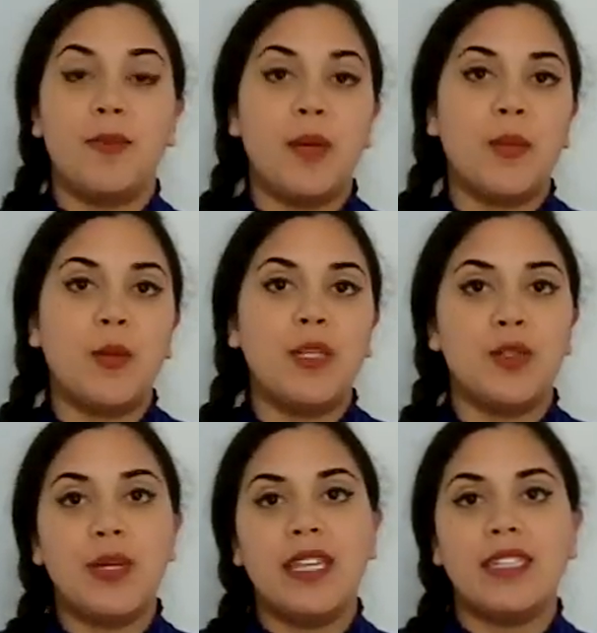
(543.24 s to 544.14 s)
of people
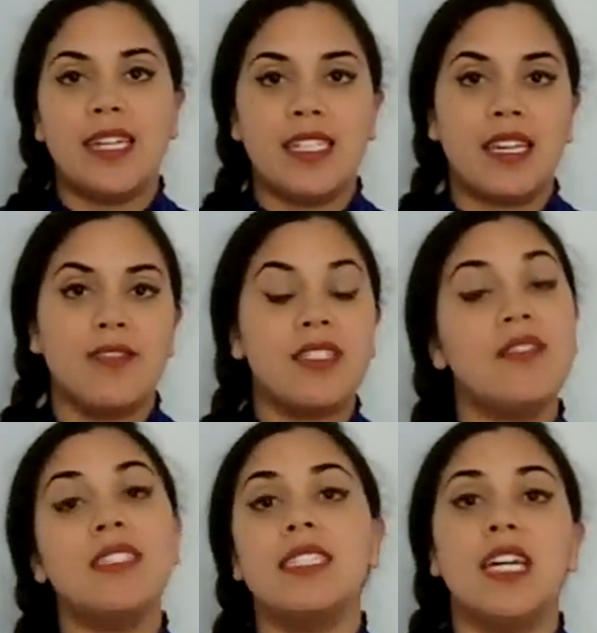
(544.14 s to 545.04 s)
between the dates of
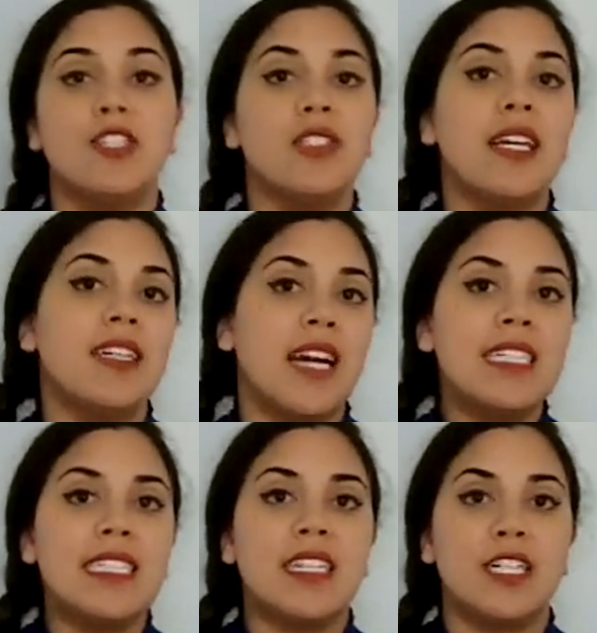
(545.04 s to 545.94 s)
1700 and
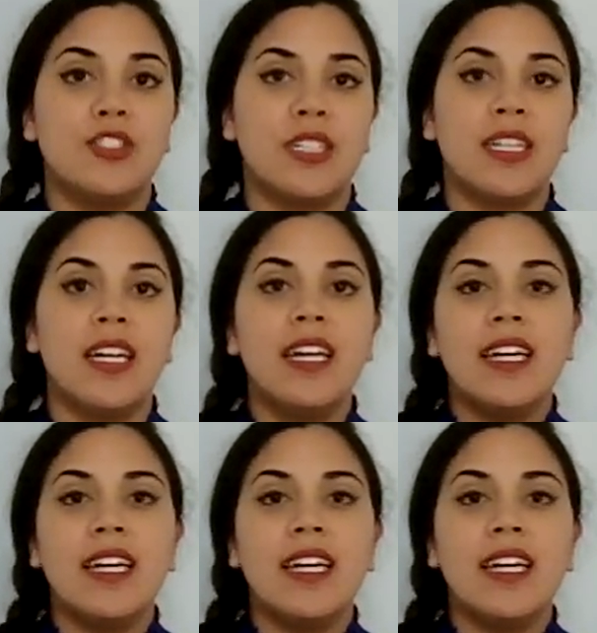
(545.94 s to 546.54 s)
1900.